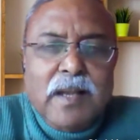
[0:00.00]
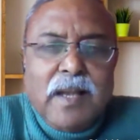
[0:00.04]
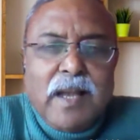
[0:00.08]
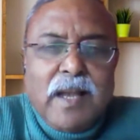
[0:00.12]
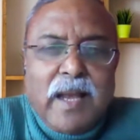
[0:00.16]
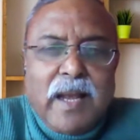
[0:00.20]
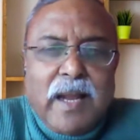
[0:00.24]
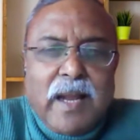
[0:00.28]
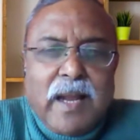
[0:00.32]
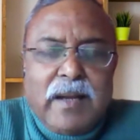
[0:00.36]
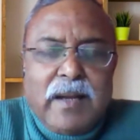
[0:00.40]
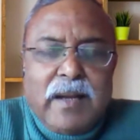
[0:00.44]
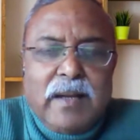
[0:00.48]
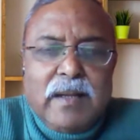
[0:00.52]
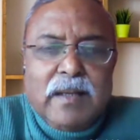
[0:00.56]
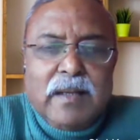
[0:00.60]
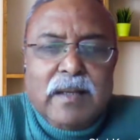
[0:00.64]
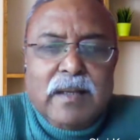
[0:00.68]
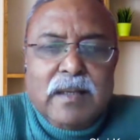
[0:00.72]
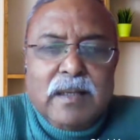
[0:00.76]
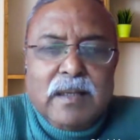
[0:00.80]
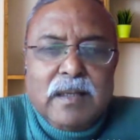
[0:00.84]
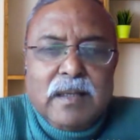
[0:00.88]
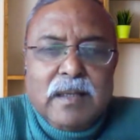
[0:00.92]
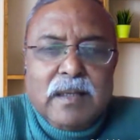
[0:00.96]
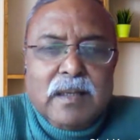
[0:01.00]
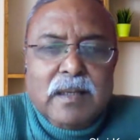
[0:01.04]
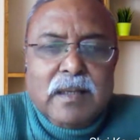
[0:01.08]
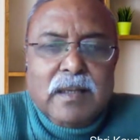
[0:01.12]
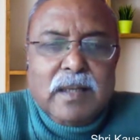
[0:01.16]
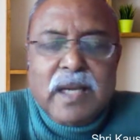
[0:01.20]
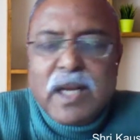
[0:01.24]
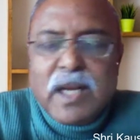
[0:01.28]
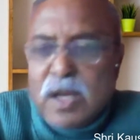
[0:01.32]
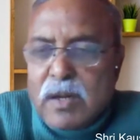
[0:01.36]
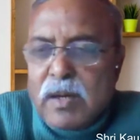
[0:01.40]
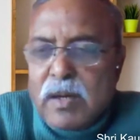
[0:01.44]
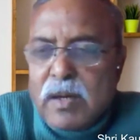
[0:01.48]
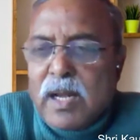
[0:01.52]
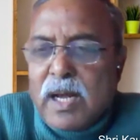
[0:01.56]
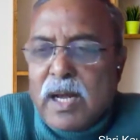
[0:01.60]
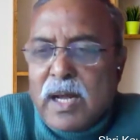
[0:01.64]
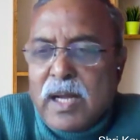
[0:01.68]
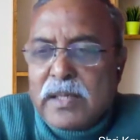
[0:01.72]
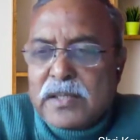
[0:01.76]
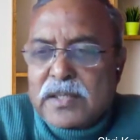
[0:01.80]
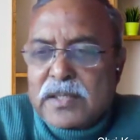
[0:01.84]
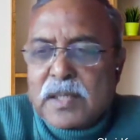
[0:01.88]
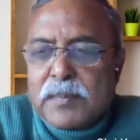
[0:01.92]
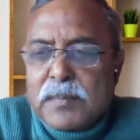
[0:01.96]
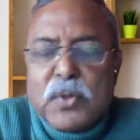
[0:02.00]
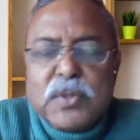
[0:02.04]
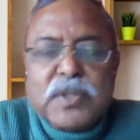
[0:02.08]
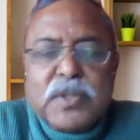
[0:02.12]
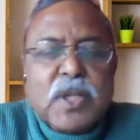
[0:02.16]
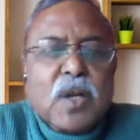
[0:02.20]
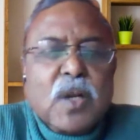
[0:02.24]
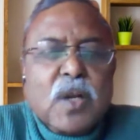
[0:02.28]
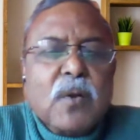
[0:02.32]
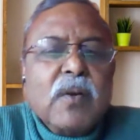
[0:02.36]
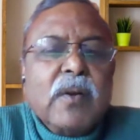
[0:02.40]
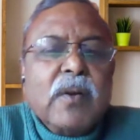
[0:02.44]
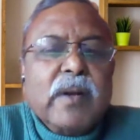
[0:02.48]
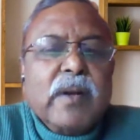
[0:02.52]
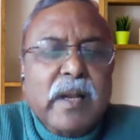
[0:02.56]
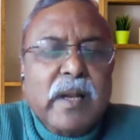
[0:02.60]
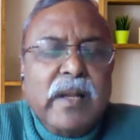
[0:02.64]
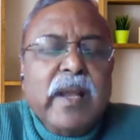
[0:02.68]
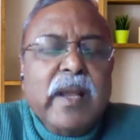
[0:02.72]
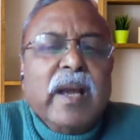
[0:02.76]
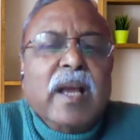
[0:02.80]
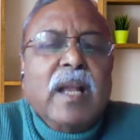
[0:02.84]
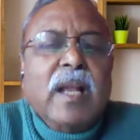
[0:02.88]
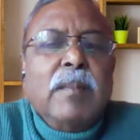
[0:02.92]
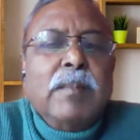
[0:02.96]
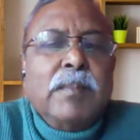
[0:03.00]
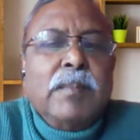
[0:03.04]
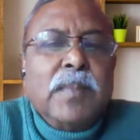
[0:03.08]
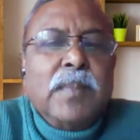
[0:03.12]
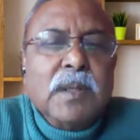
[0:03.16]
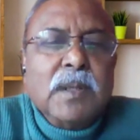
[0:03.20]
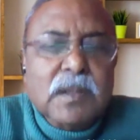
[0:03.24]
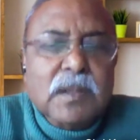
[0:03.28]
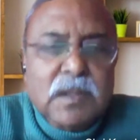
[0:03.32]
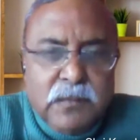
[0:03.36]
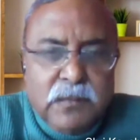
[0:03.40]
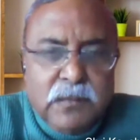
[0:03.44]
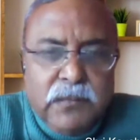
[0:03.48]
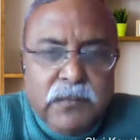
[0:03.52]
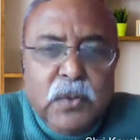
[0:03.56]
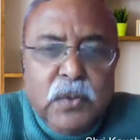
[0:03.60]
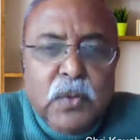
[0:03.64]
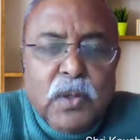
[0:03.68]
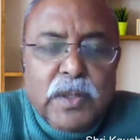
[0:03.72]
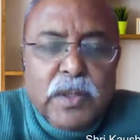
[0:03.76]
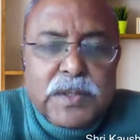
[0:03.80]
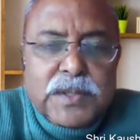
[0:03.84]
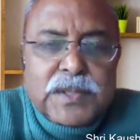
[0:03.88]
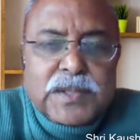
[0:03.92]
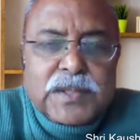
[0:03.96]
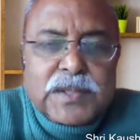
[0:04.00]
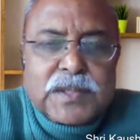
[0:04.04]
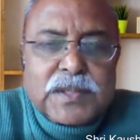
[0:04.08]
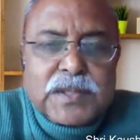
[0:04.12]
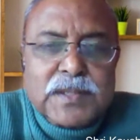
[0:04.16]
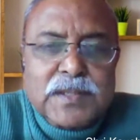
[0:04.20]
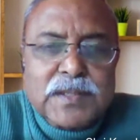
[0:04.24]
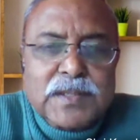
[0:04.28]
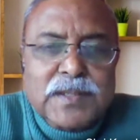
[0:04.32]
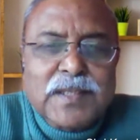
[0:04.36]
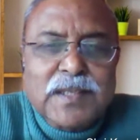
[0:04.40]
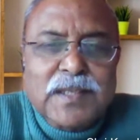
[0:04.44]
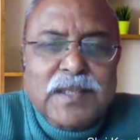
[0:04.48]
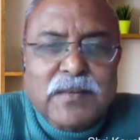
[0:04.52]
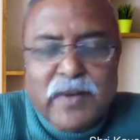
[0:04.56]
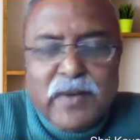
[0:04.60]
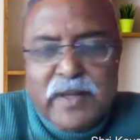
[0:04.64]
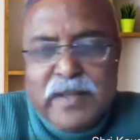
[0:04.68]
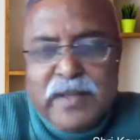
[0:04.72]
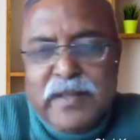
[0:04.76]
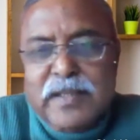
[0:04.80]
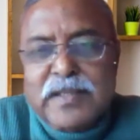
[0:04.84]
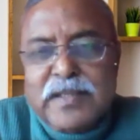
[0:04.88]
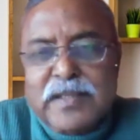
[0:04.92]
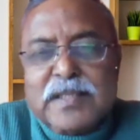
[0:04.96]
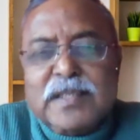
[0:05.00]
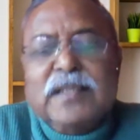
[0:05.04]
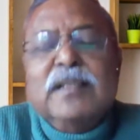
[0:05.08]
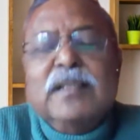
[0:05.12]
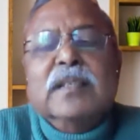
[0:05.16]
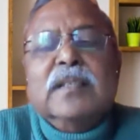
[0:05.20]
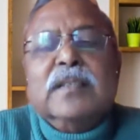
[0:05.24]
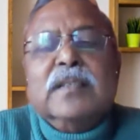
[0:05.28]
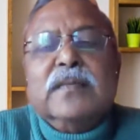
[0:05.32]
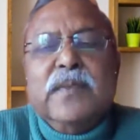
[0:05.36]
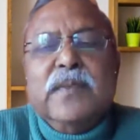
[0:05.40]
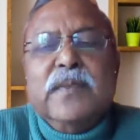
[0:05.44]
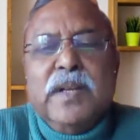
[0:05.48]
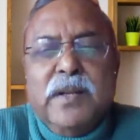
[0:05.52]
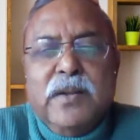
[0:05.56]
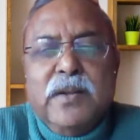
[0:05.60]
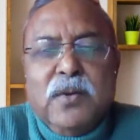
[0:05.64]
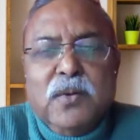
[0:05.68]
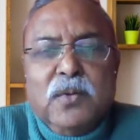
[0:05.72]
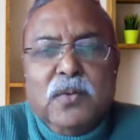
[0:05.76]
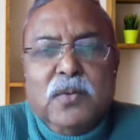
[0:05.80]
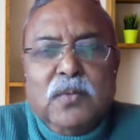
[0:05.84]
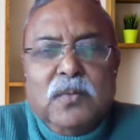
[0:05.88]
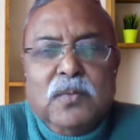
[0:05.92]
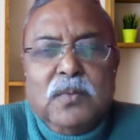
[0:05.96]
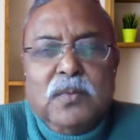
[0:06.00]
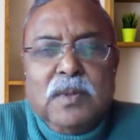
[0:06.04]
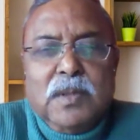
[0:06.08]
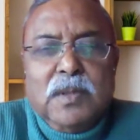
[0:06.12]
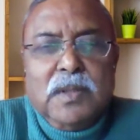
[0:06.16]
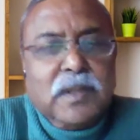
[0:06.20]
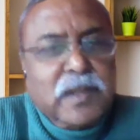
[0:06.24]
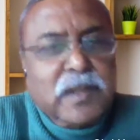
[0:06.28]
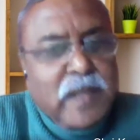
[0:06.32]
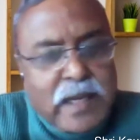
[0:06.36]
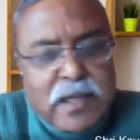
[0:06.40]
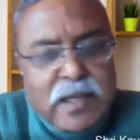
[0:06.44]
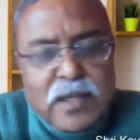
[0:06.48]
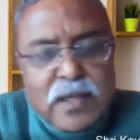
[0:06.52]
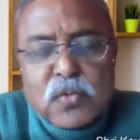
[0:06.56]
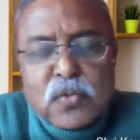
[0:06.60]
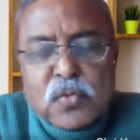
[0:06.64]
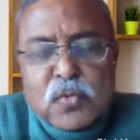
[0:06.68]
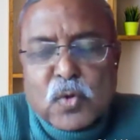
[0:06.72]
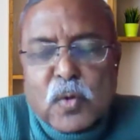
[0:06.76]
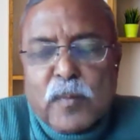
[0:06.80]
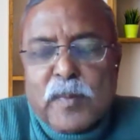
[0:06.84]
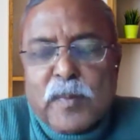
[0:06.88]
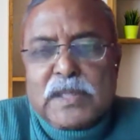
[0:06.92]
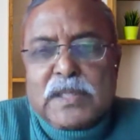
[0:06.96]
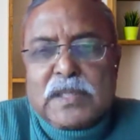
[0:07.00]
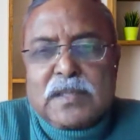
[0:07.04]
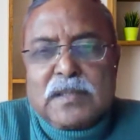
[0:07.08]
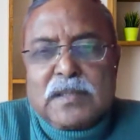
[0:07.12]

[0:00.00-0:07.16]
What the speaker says: and I suppose it'll really help the viewers when they see this video. Thank you so much, sir.